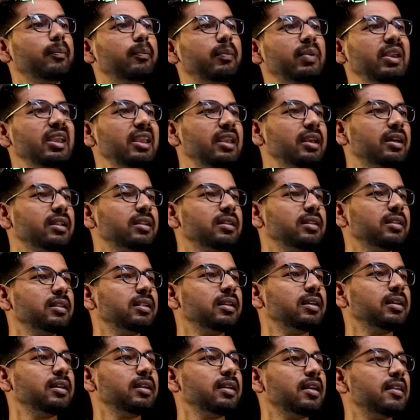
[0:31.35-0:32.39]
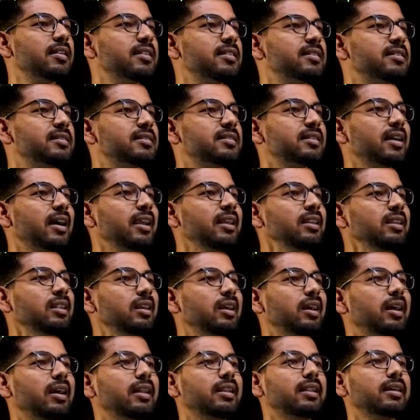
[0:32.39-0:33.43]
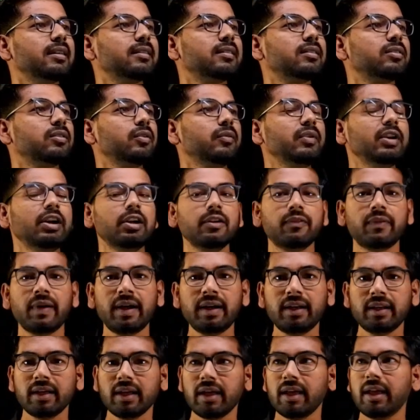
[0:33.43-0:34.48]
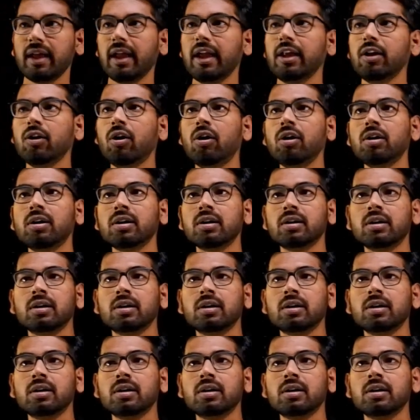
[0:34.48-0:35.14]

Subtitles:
bn sin nx. So we need to find a0,